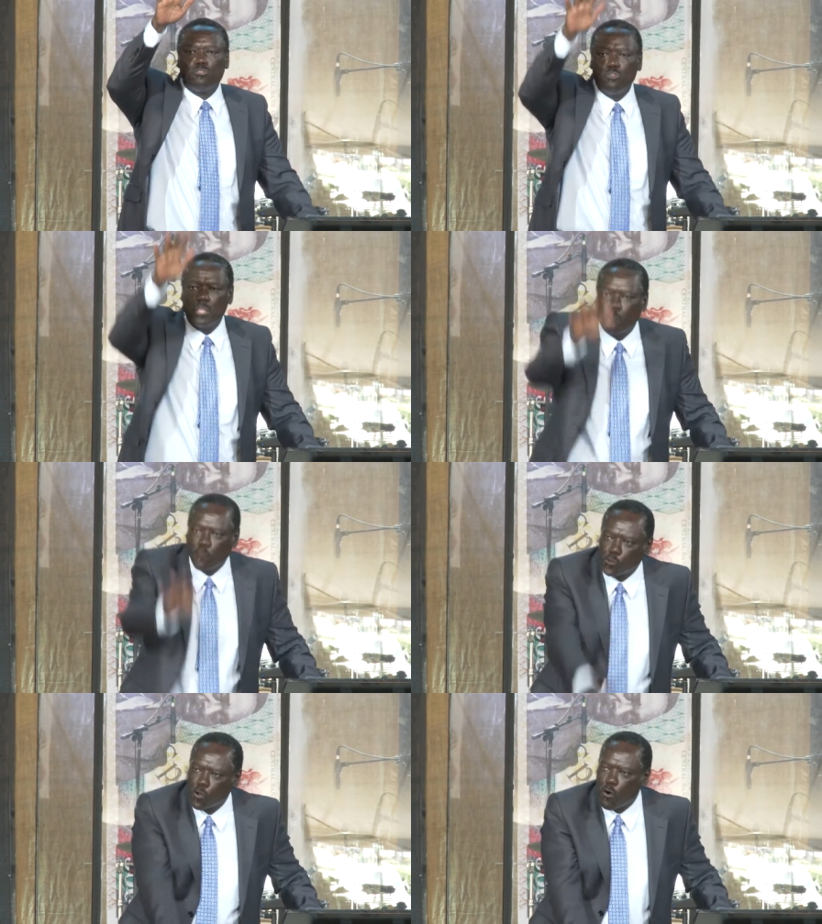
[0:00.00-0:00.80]
through the
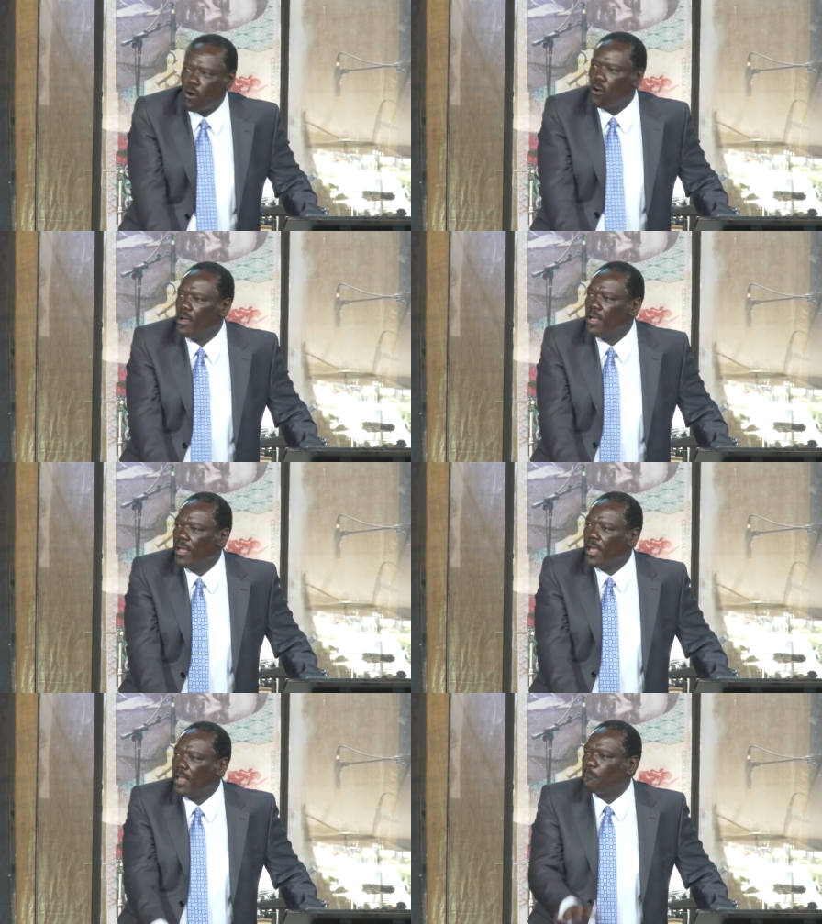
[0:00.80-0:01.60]
floor,
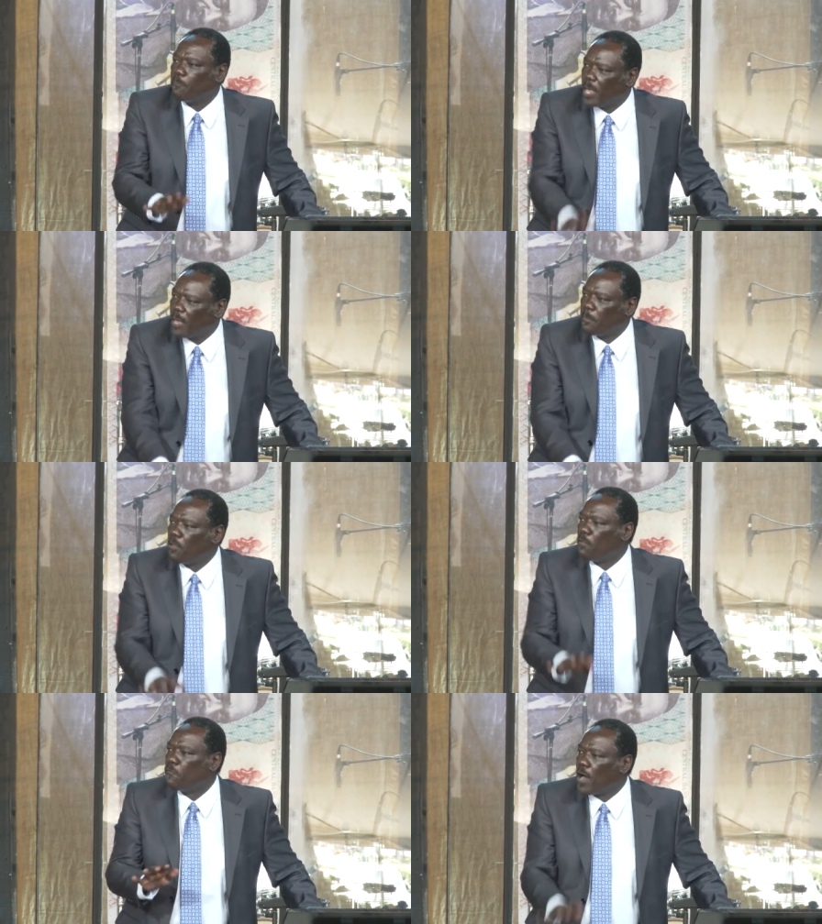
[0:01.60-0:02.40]
and
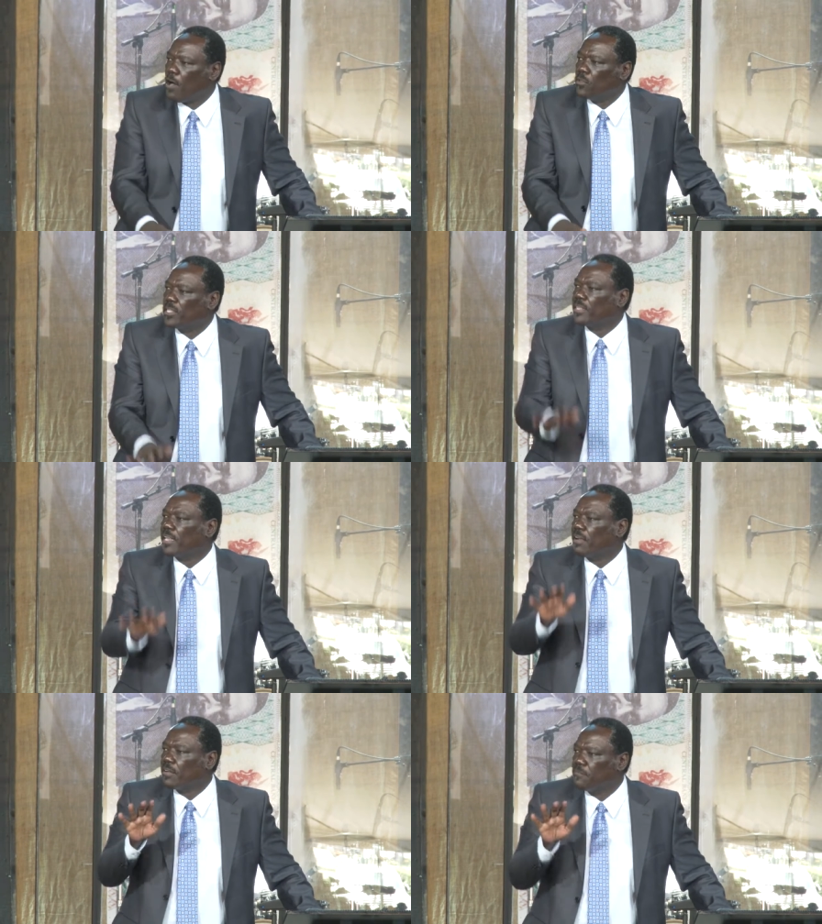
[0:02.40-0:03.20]
people found that
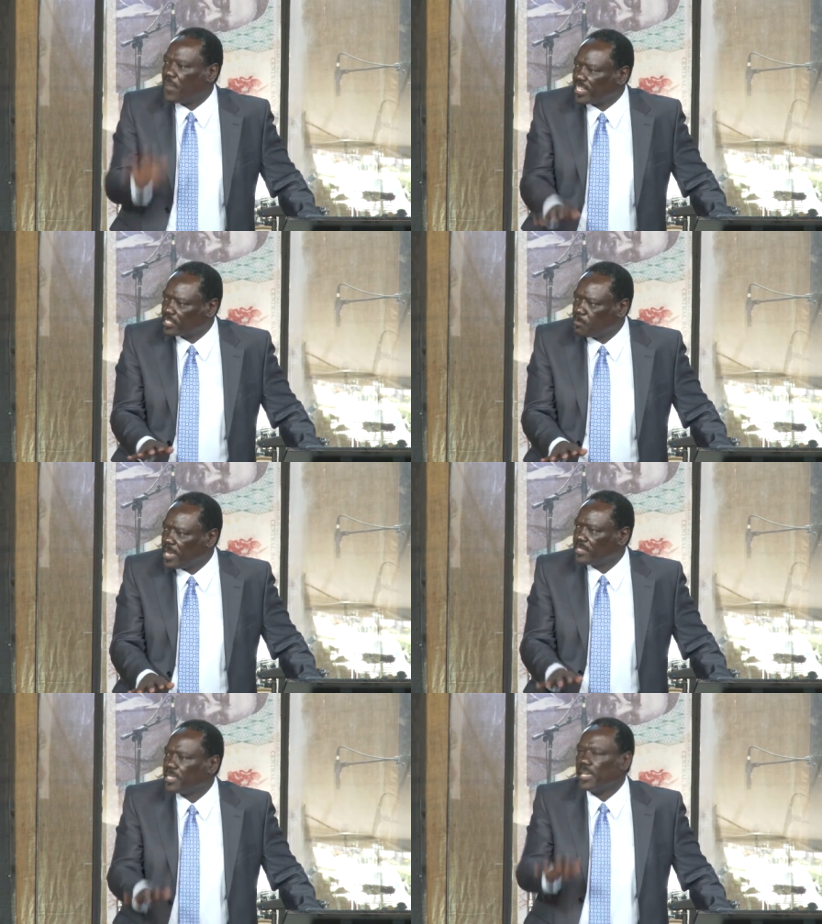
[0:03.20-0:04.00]
their
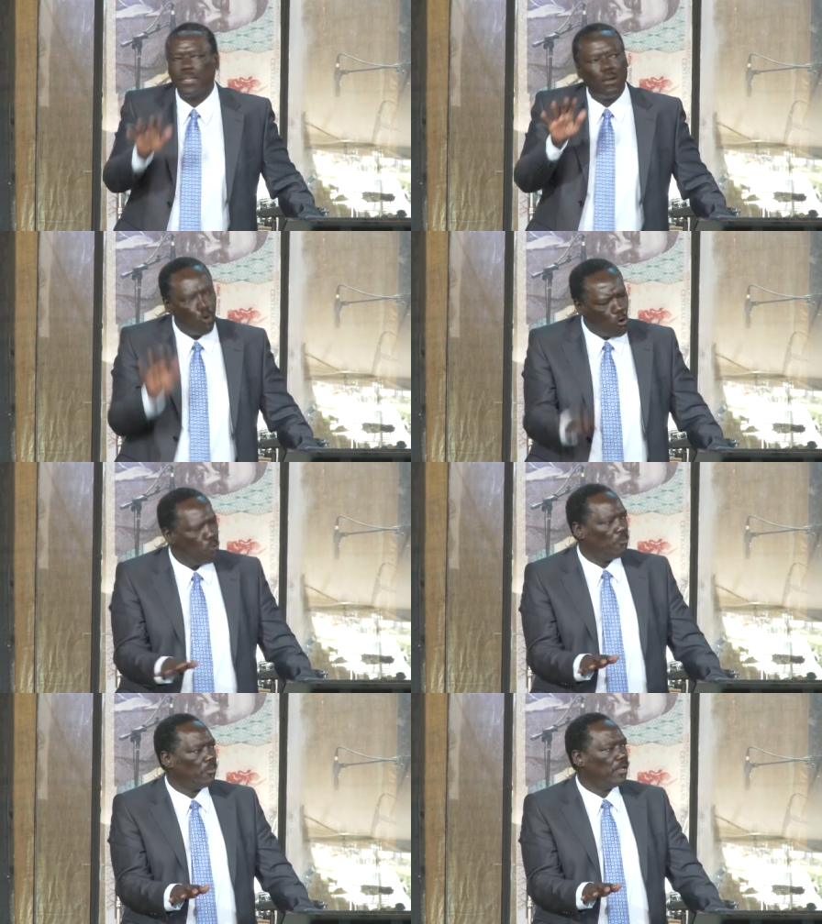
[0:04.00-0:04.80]
investment in a
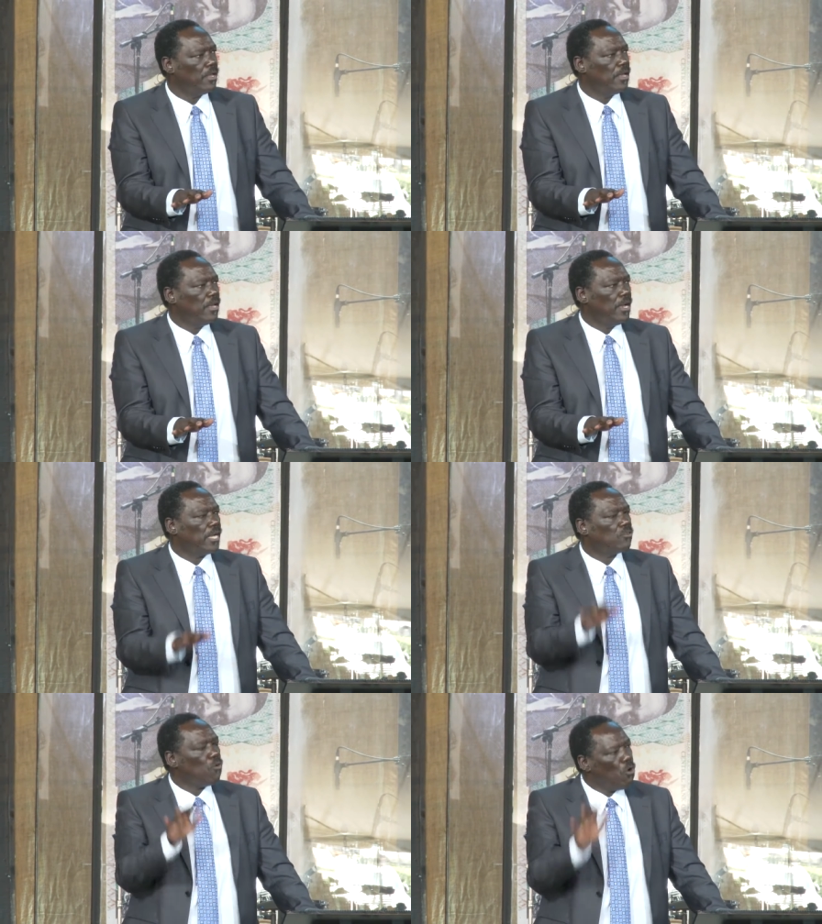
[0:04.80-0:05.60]
home
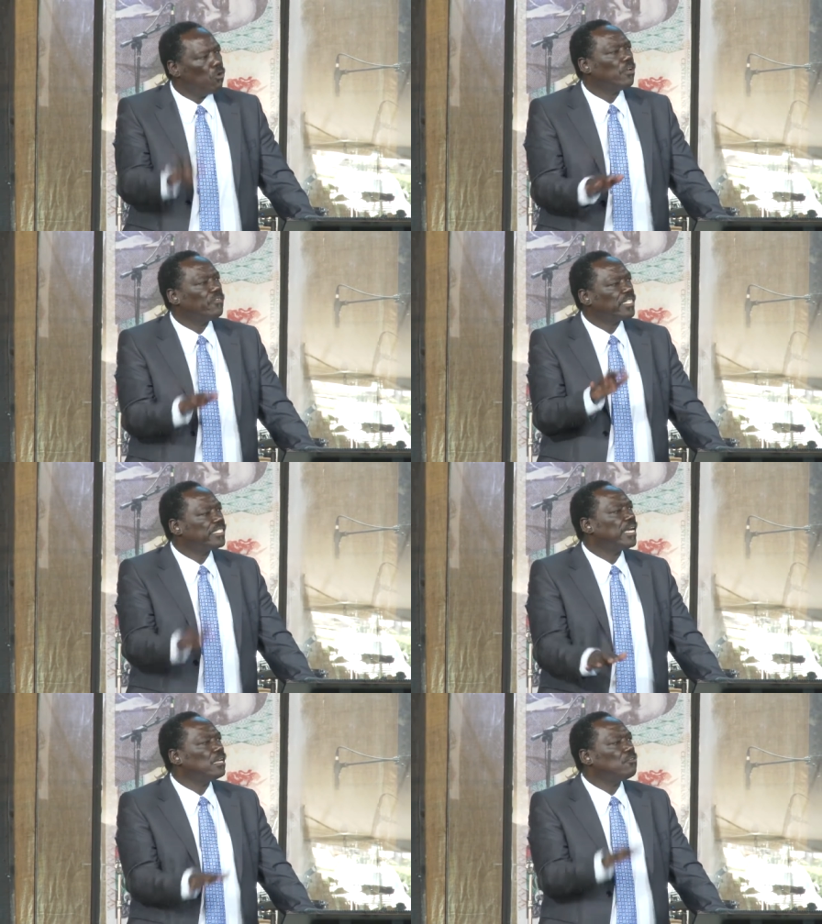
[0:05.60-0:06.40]
had all of a
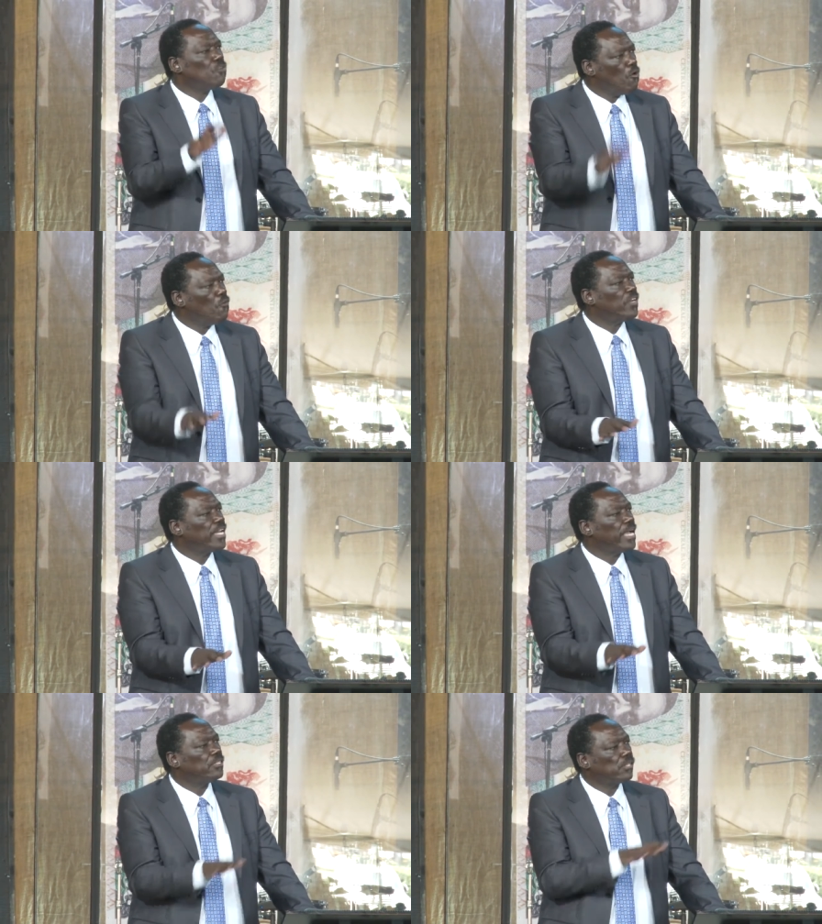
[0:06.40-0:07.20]
sudden
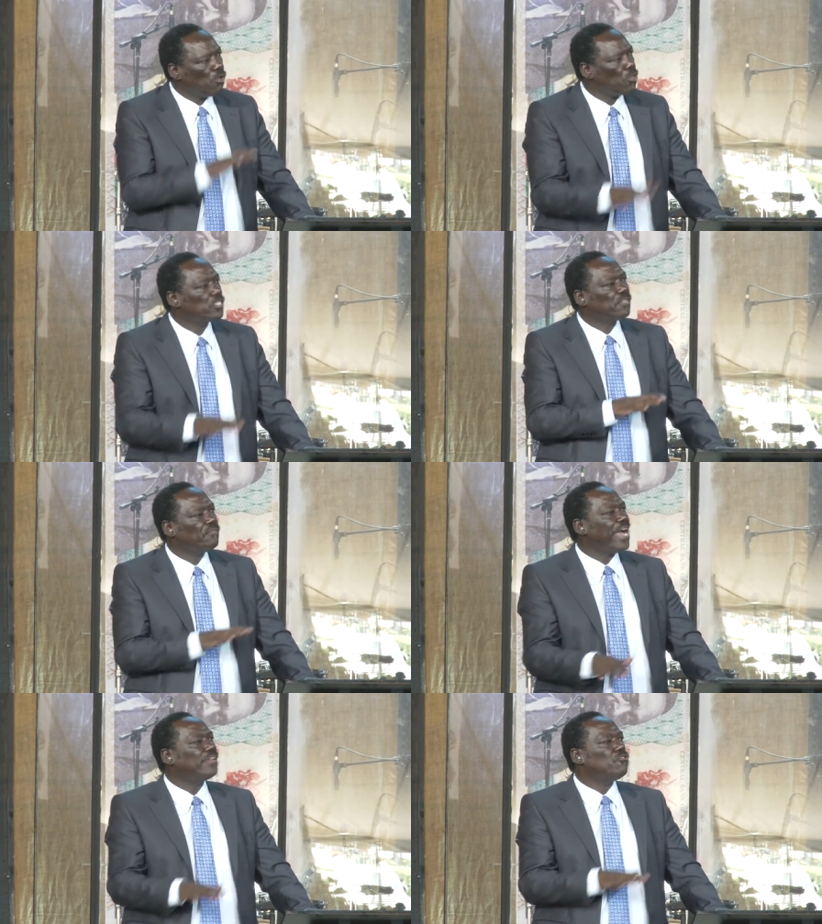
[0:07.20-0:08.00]
overnight lost
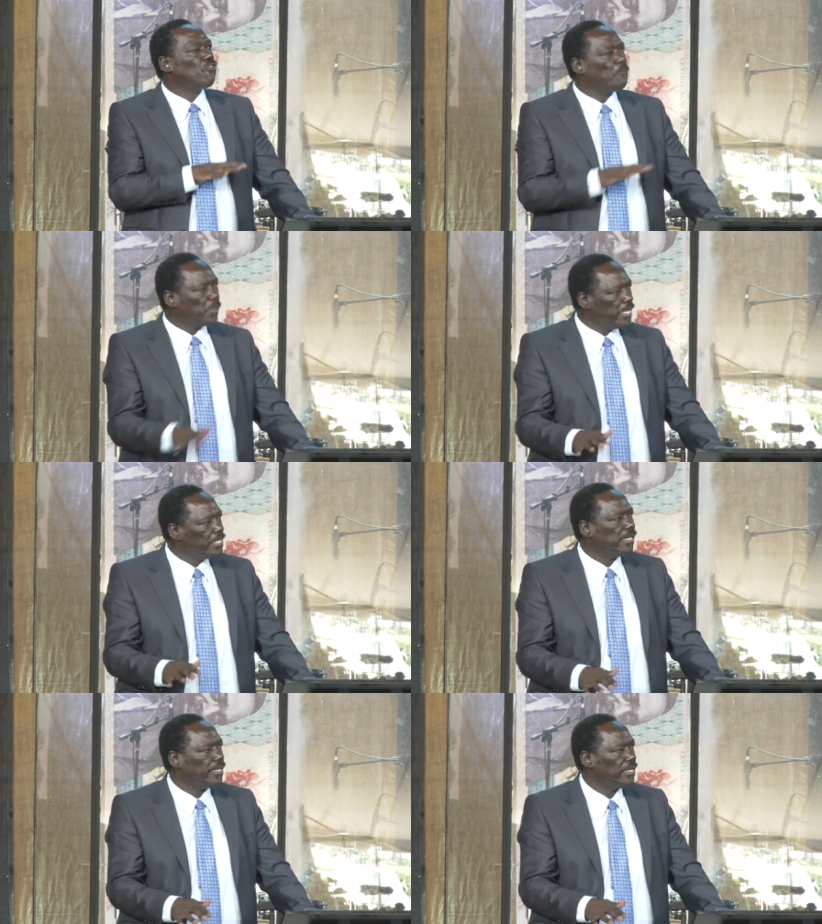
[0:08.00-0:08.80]
value
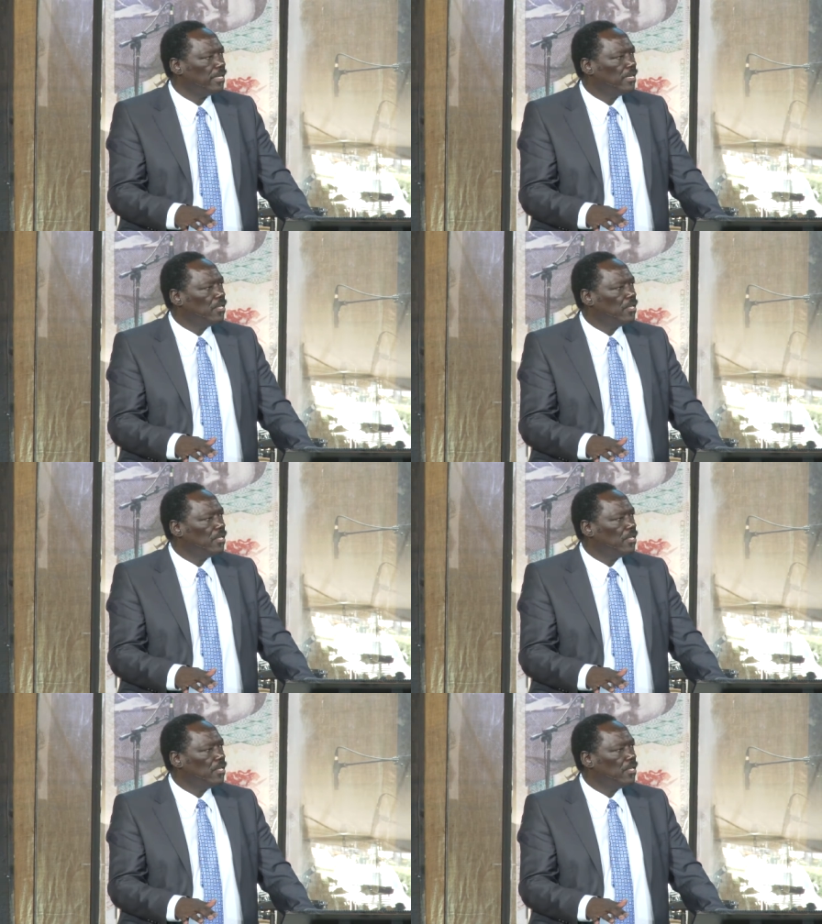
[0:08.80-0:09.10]
completely.